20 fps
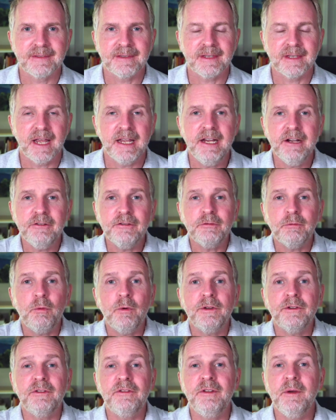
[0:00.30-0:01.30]
Here's
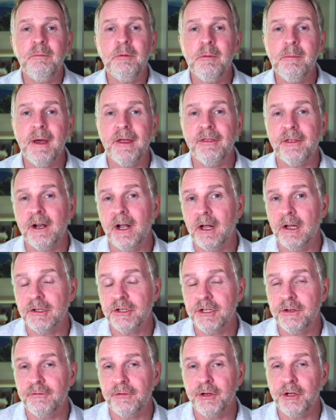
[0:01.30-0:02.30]
one simple
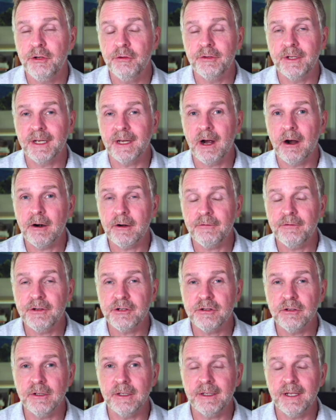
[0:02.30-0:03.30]
methodology for using
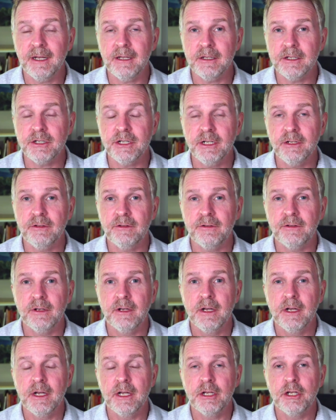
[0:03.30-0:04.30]
artificial intelligence
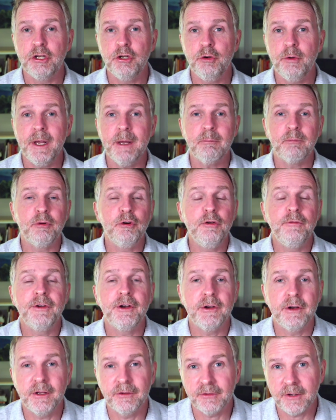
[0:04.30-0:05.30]
to improve your
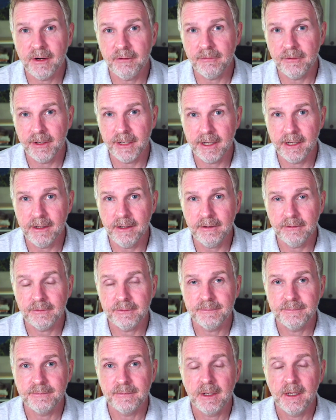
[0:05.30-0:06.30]
discovery calls.
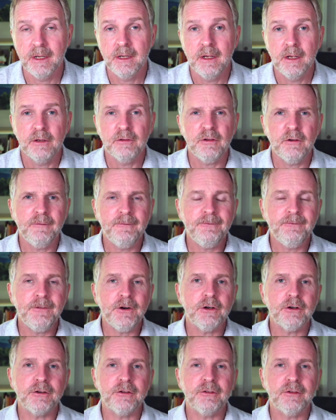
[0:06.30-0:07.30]
So
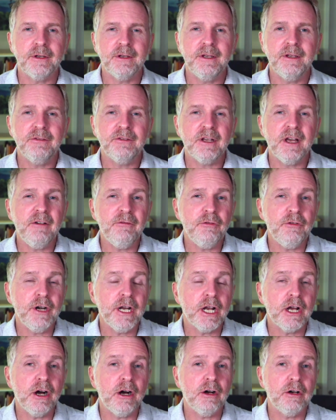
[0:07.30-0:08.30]
first, discovery
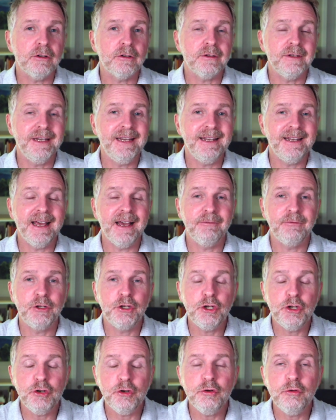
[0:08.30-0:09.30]
calls need to have
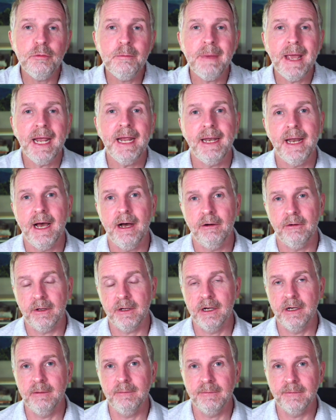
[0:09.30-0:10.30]
two main
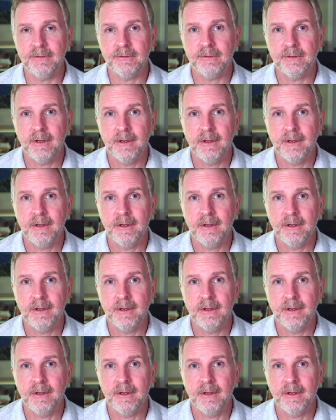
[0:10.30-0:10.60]
outcomes.